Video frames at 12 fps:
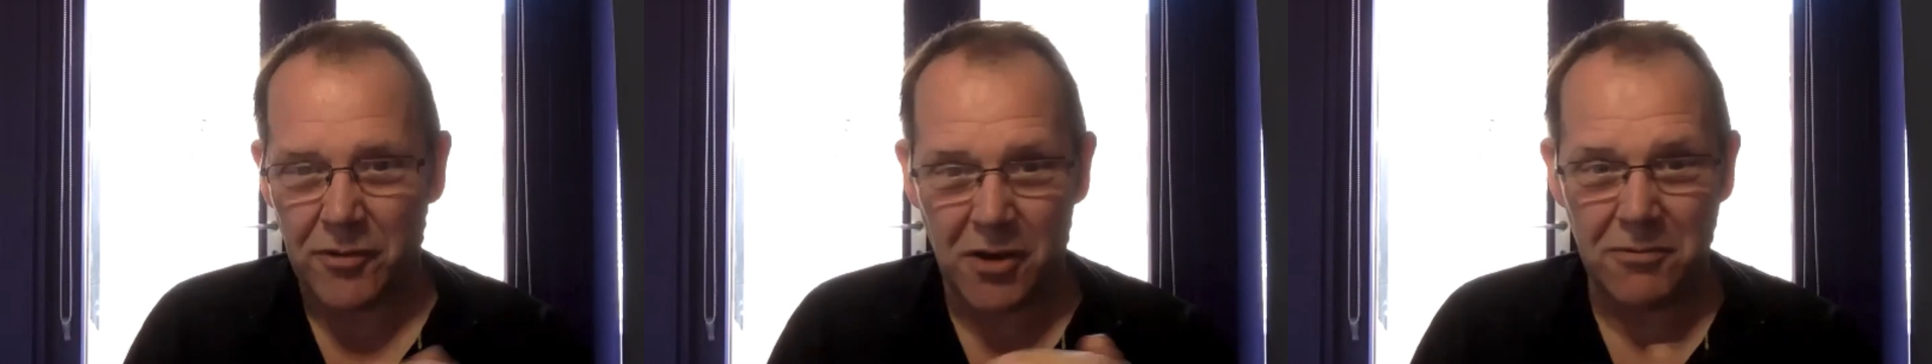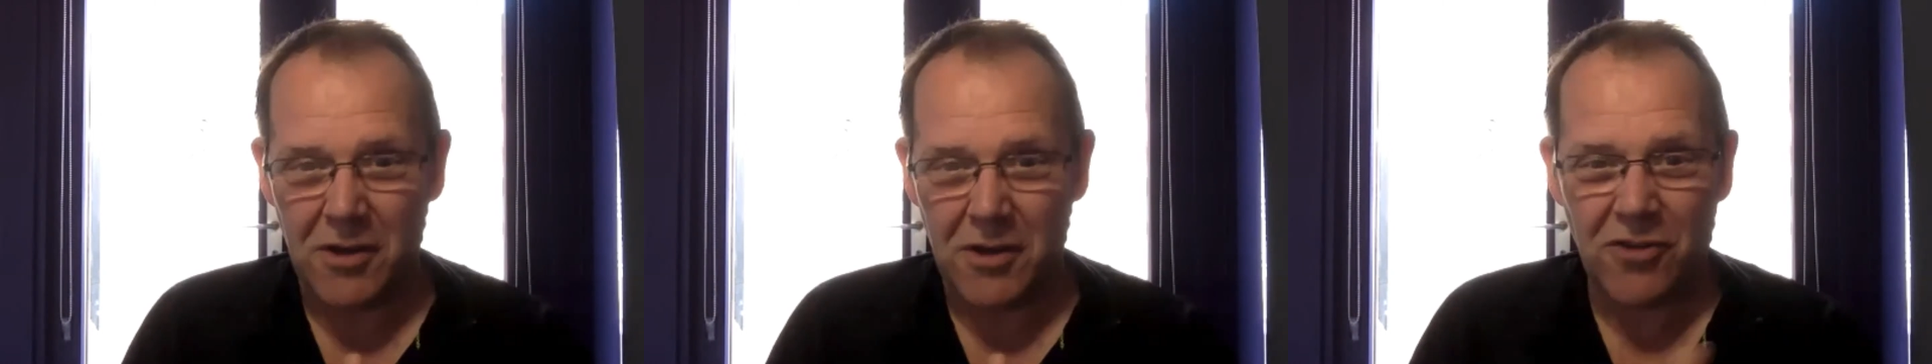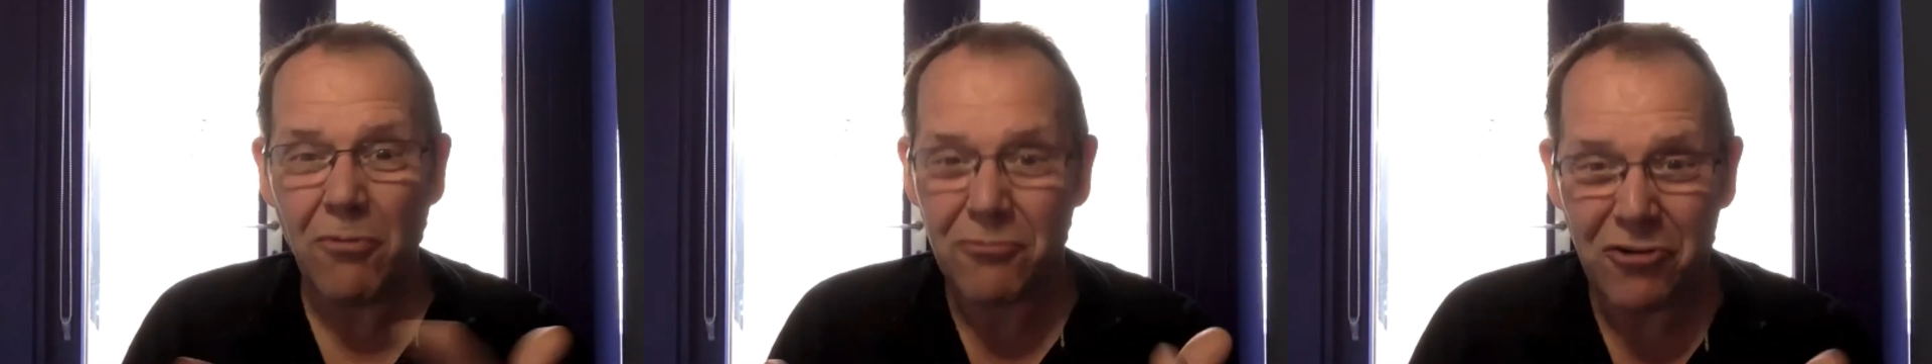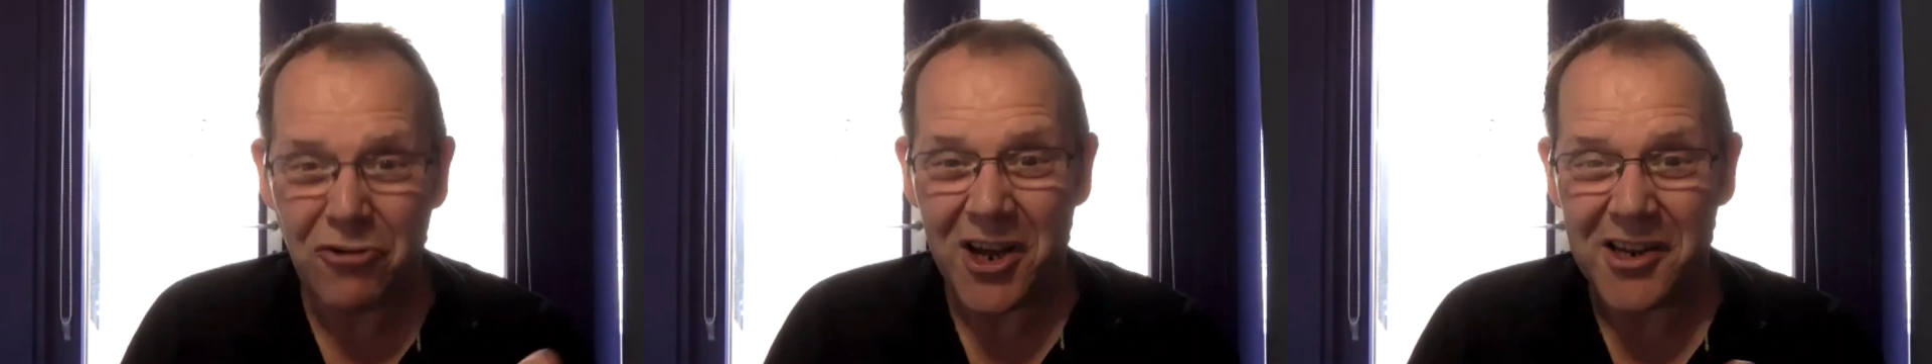you don't
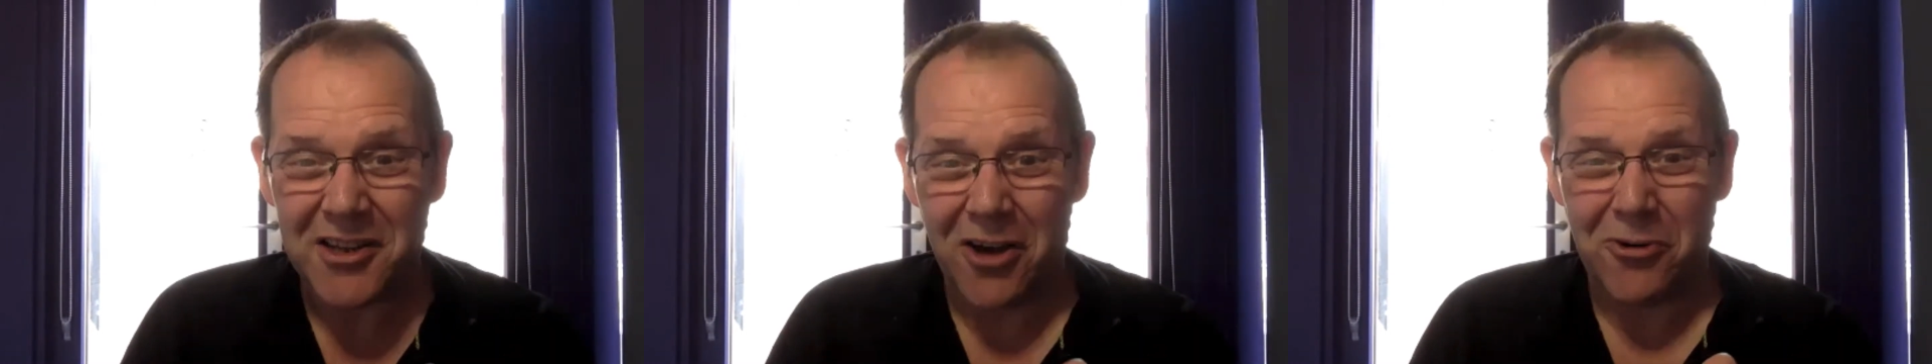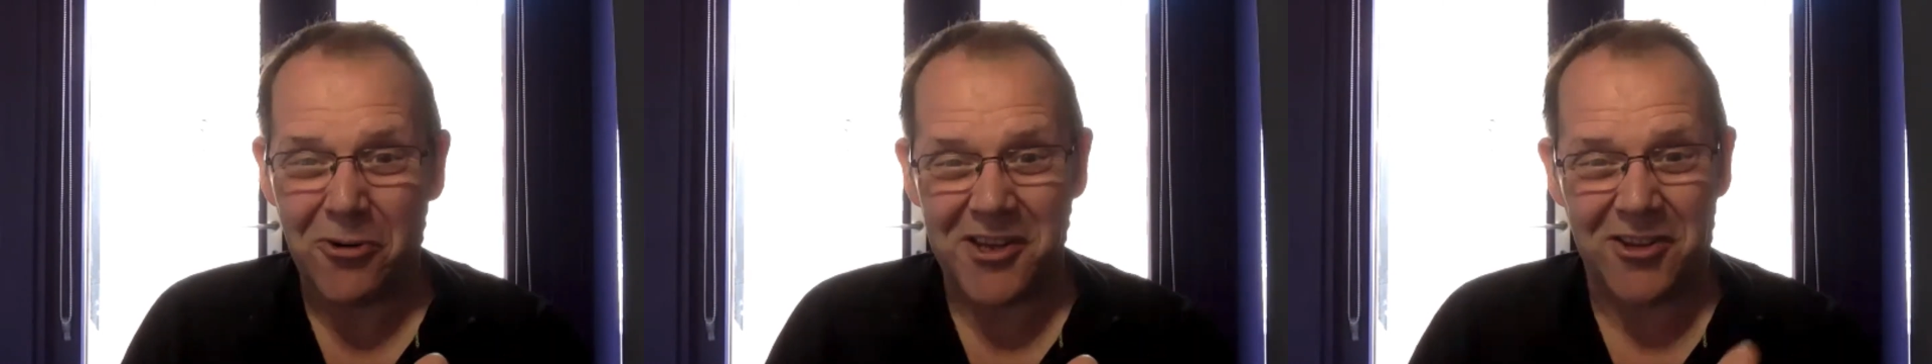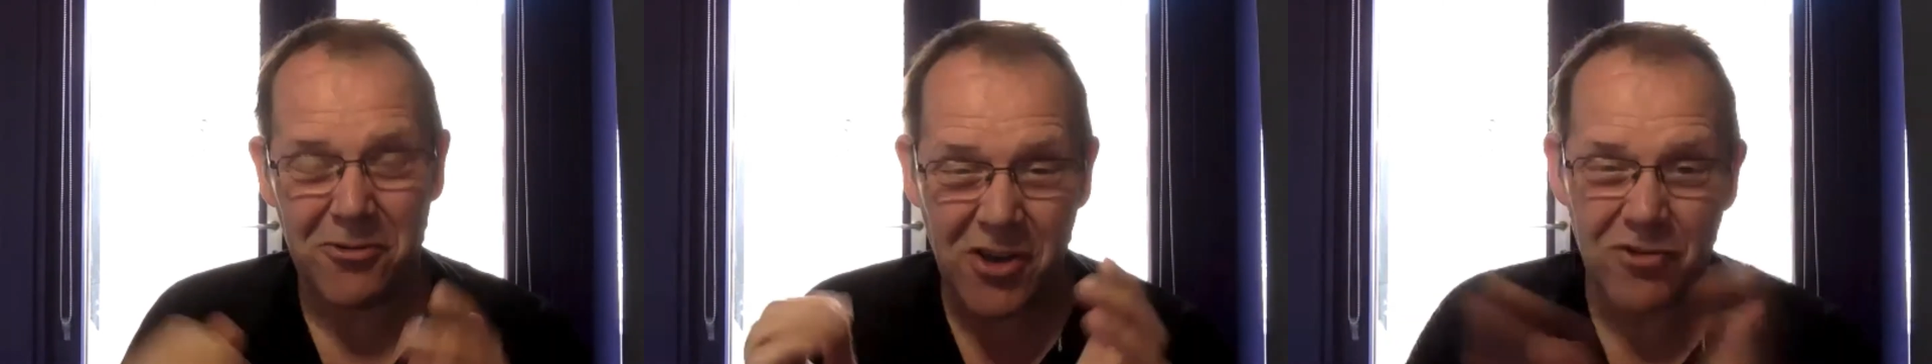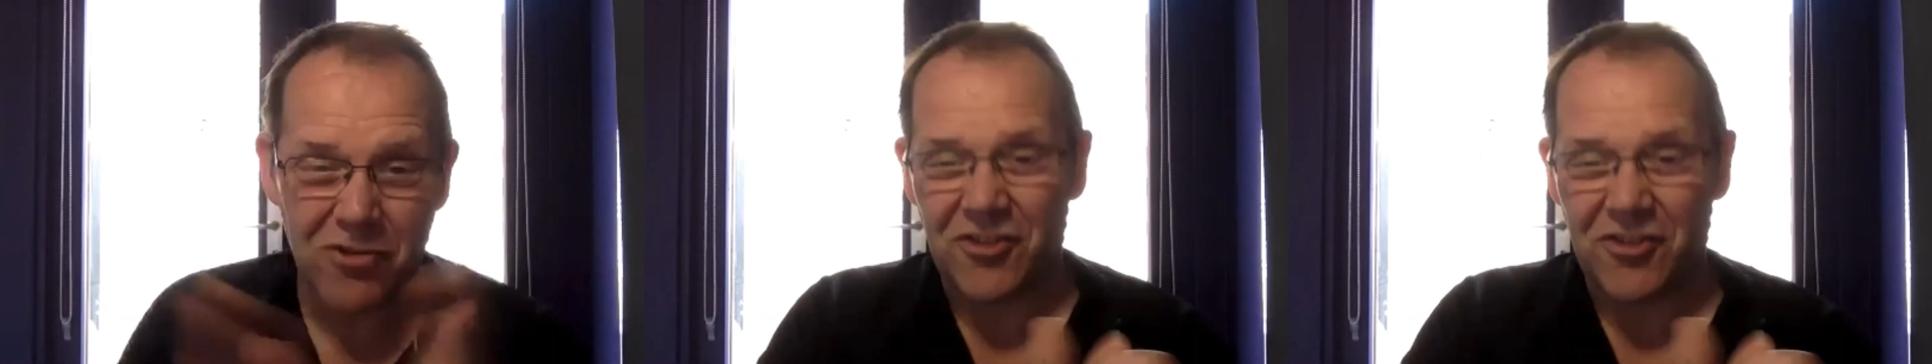really know what you're doing. You
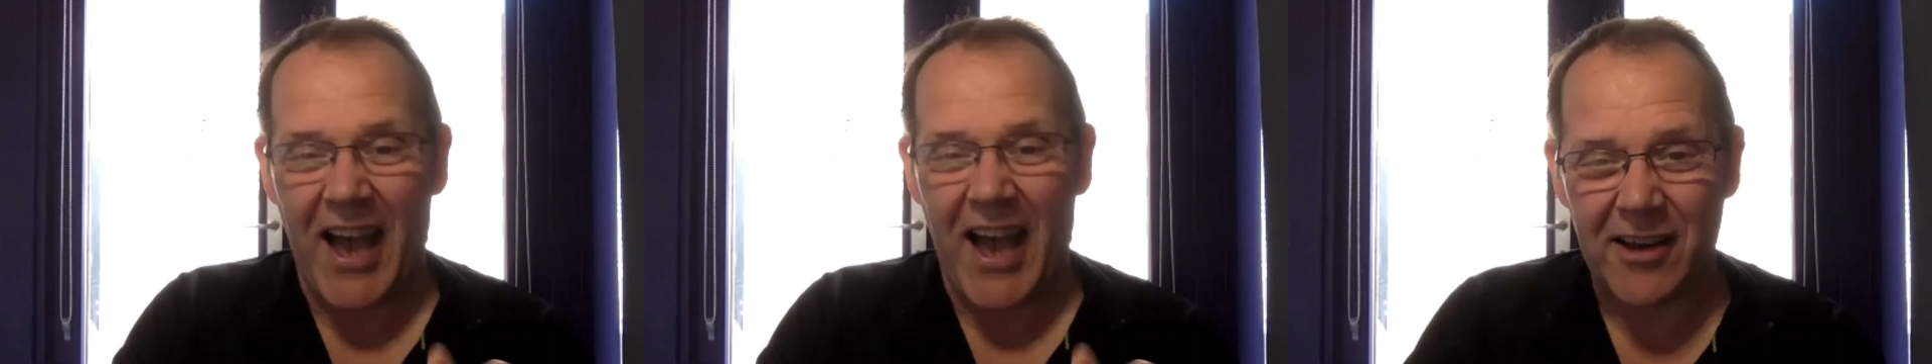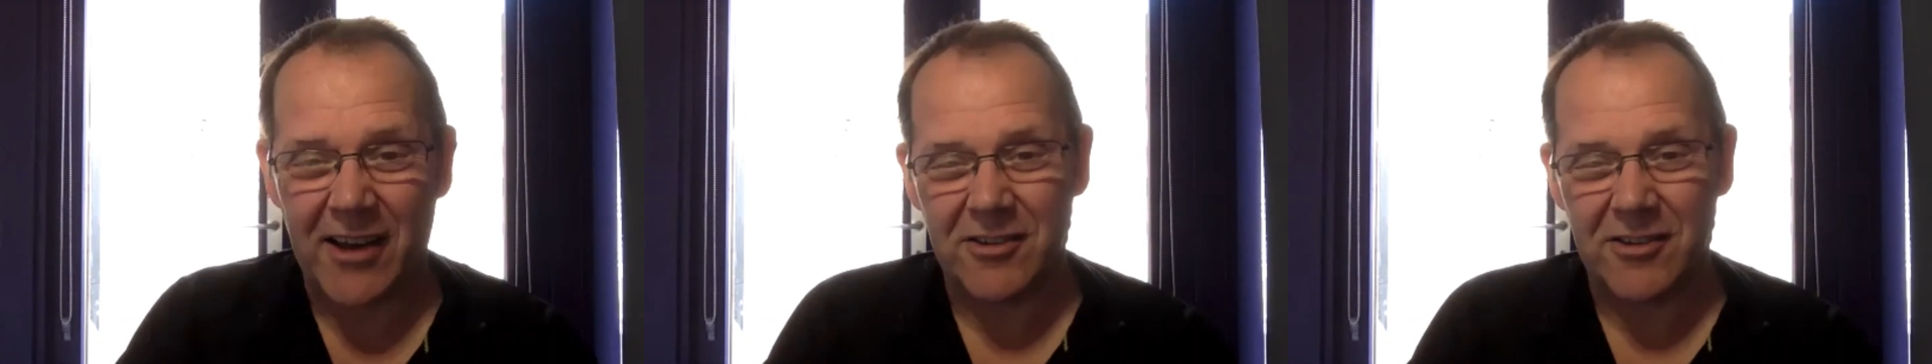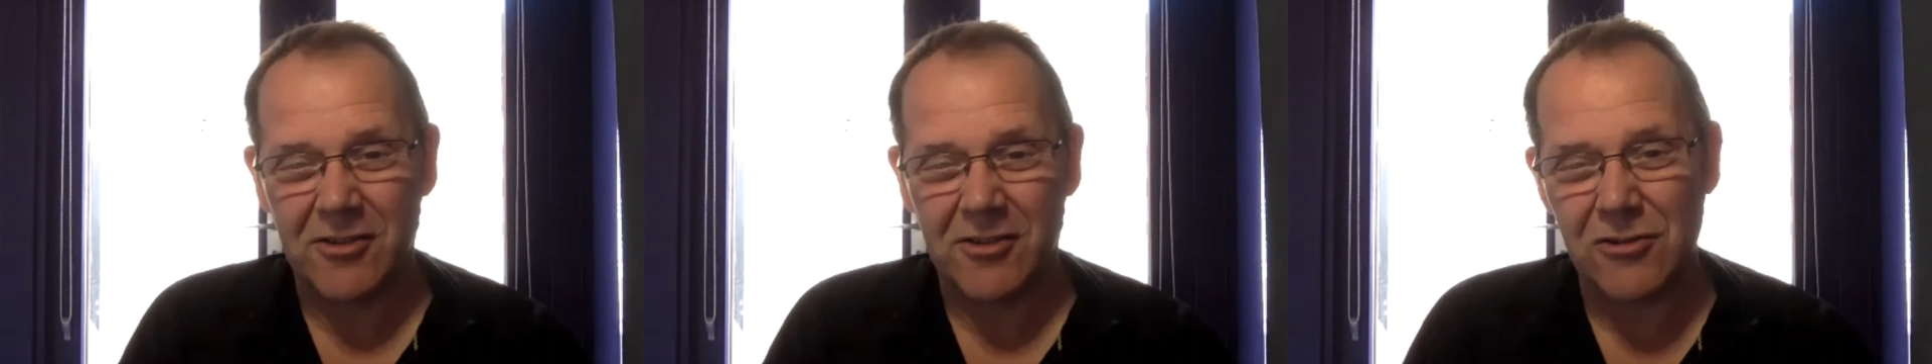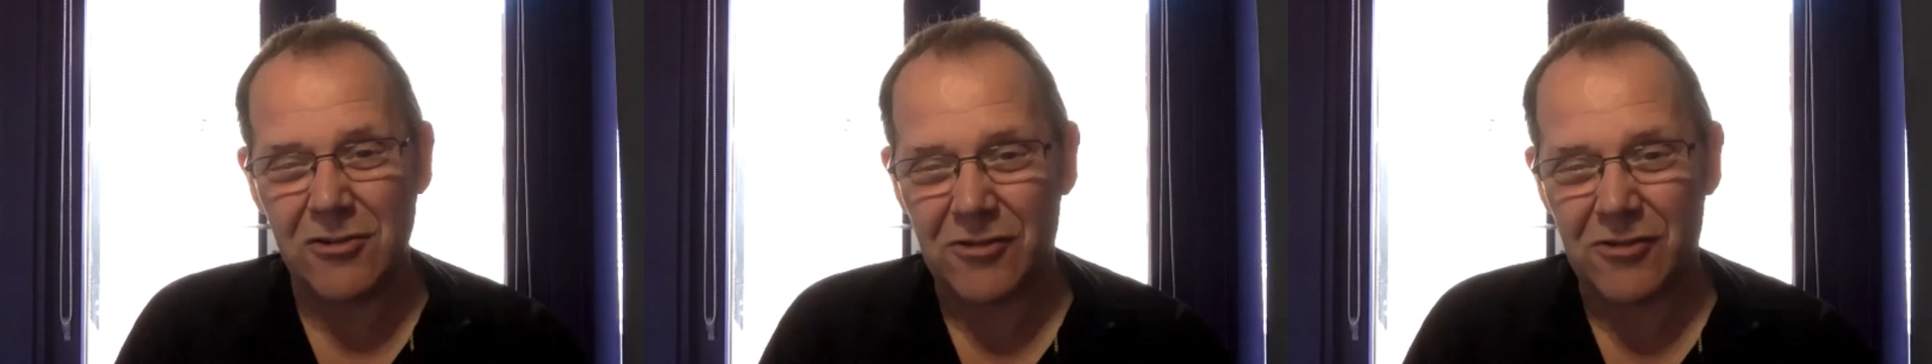just act. You
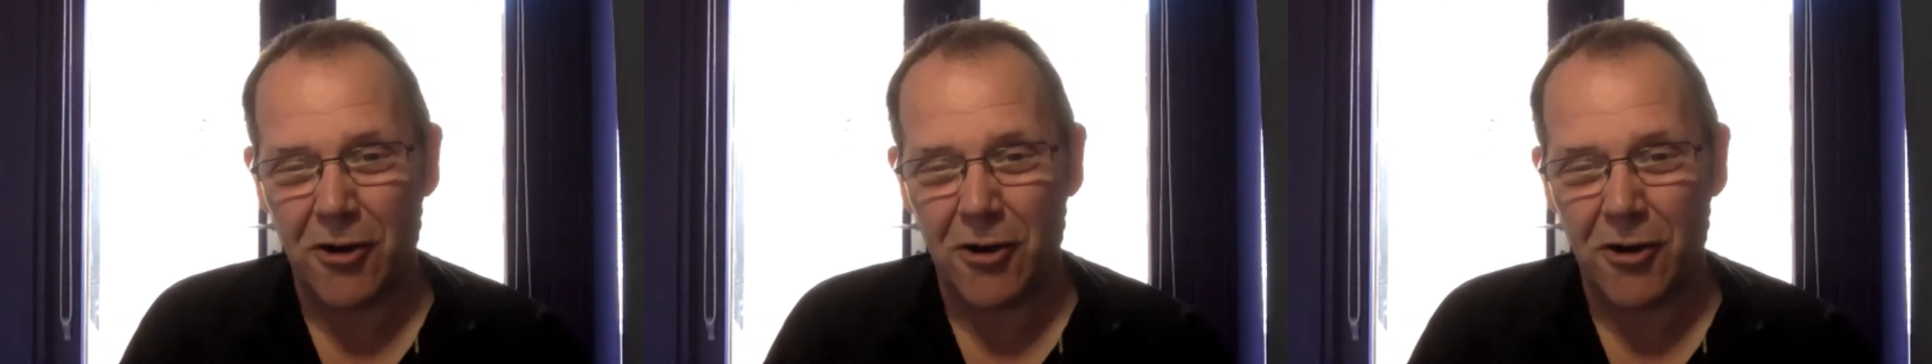just go.